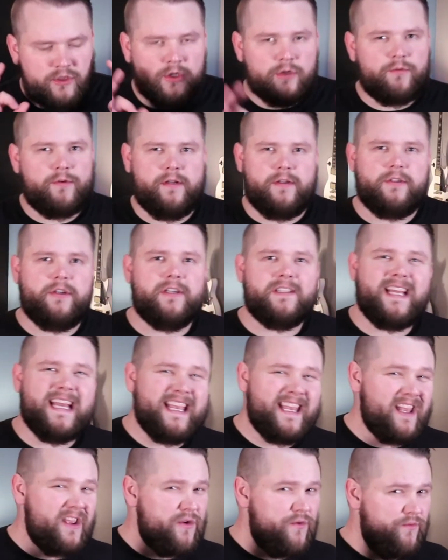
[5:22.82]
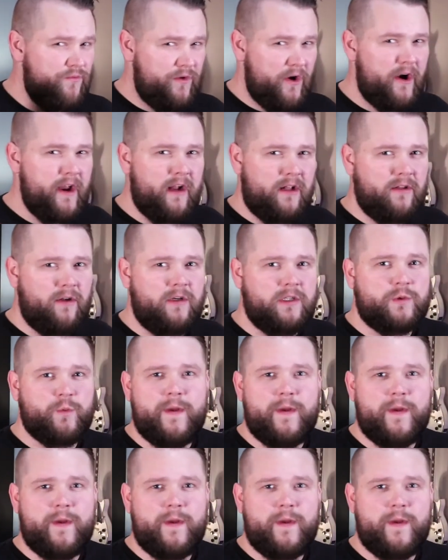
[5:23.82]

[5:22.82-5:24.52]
good realtors can get you very close.